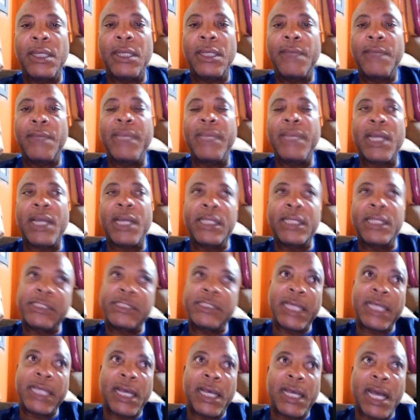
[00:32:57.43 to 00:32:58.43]
Because
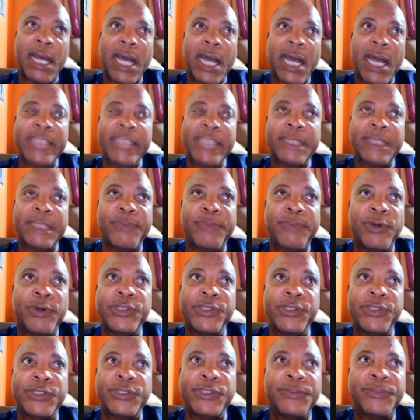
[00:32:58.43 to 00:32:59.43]
I
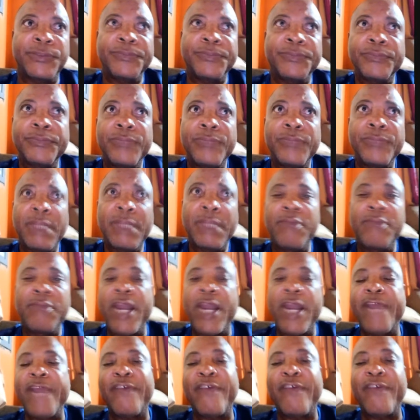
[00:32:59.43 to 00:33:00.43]
suppose bird
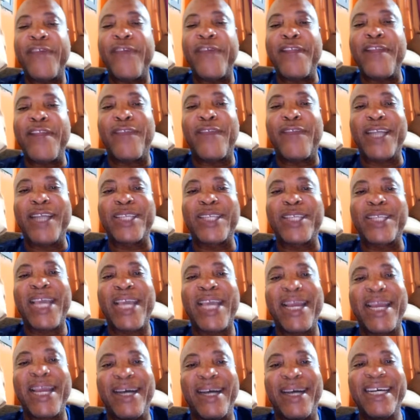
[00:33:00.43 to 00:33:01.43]
of a feather flock
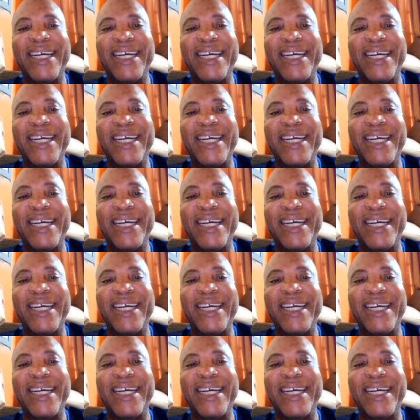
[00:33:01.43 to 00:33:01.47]
together.